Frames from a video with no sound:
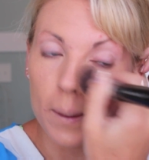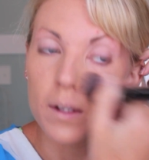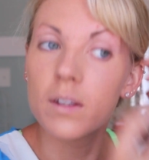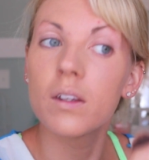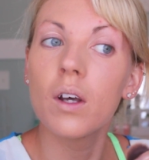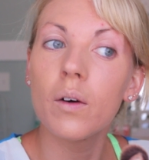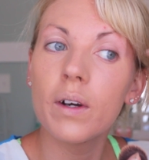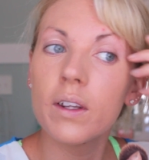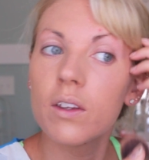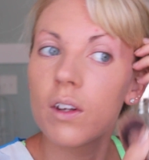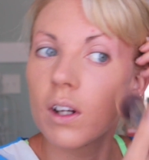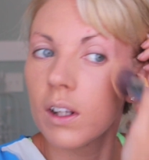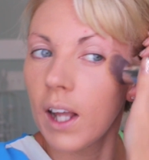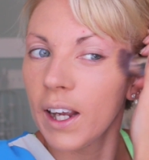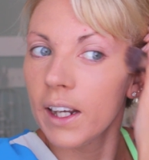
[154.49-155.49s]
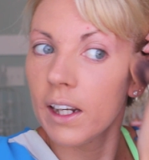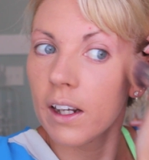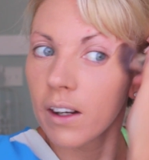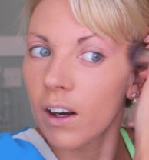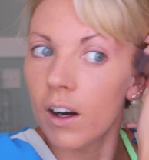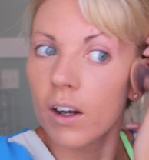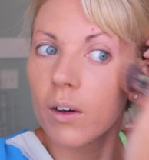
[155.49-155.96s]
So it's
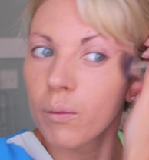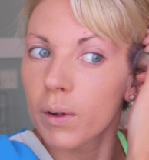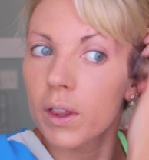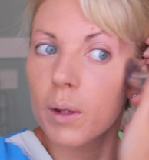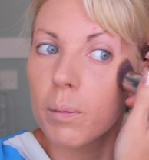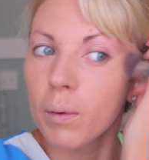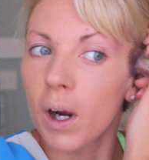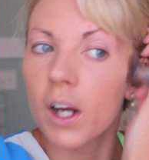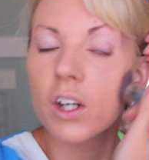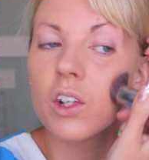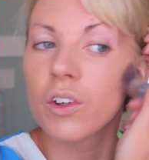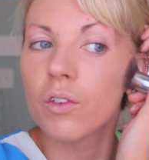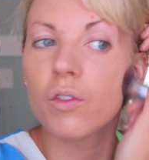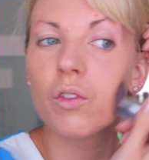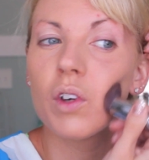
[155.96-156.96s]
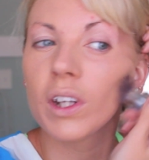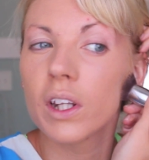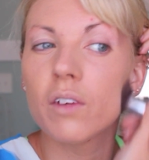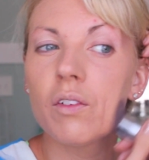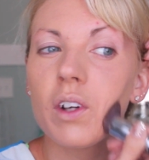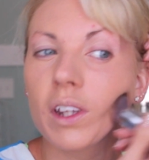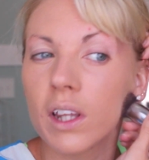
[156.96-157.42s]
gliding on with the brush
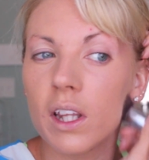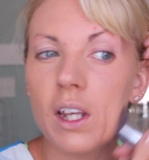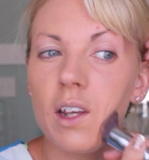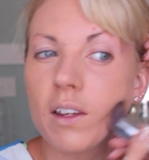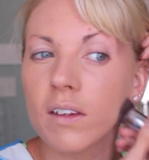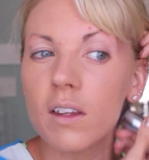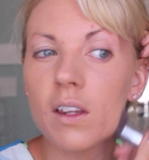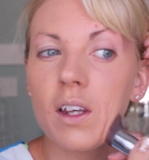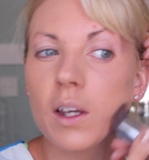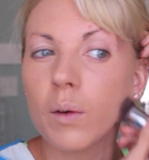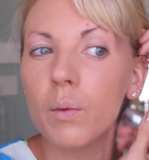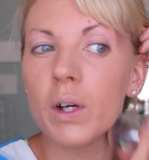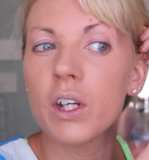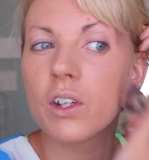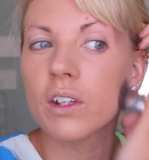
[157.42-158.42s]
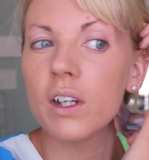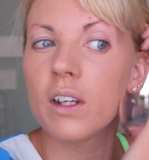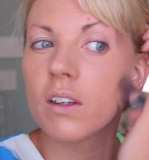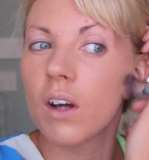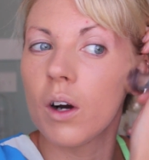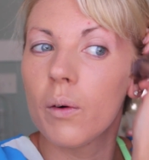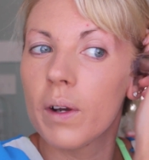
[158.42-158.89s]
really, really easily, which
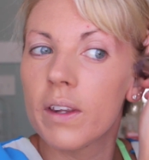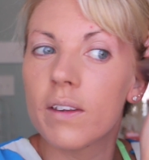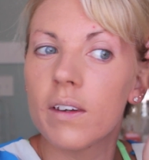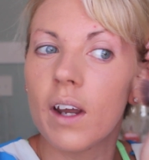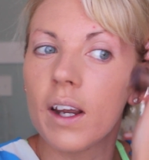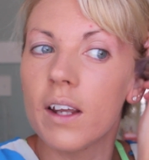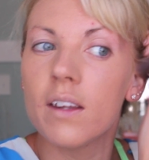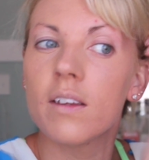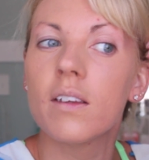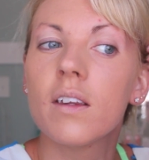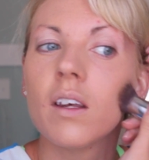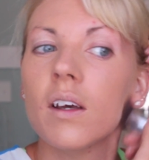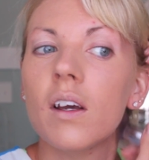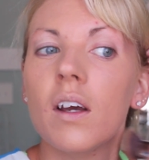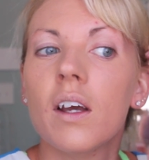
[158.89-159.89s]
is always nice.